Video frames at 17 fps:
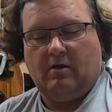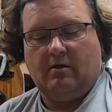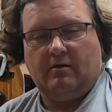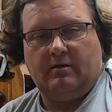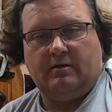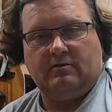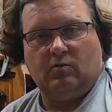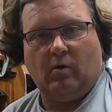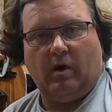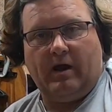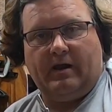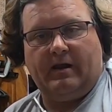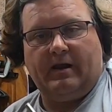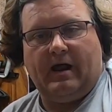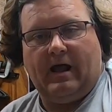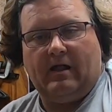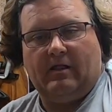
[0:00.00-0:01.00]
these
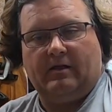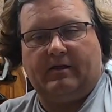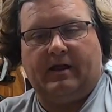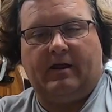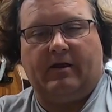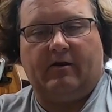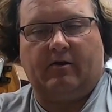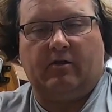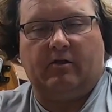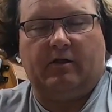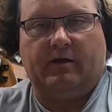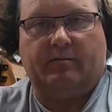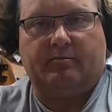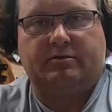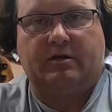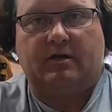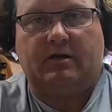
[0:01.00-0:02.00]
weighted alligator
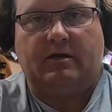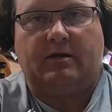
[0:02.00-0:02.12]
clips